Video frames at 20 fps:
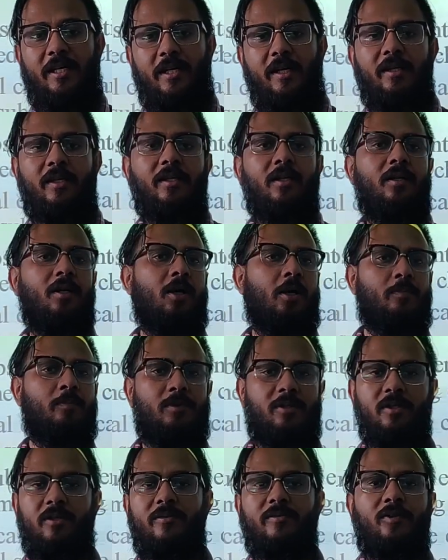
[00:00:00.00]
either
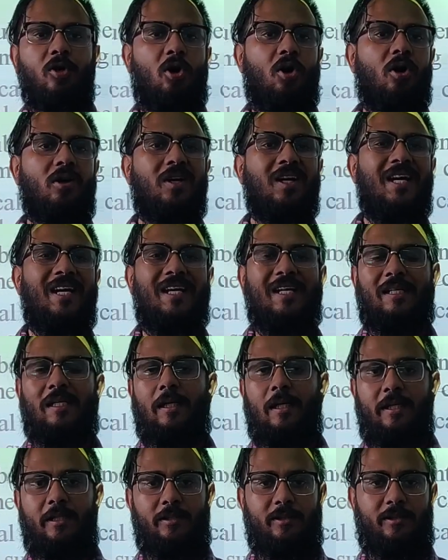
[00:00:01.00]
observed or
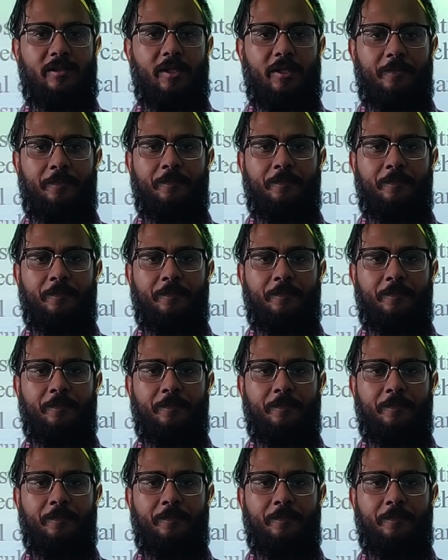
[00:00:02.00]
released.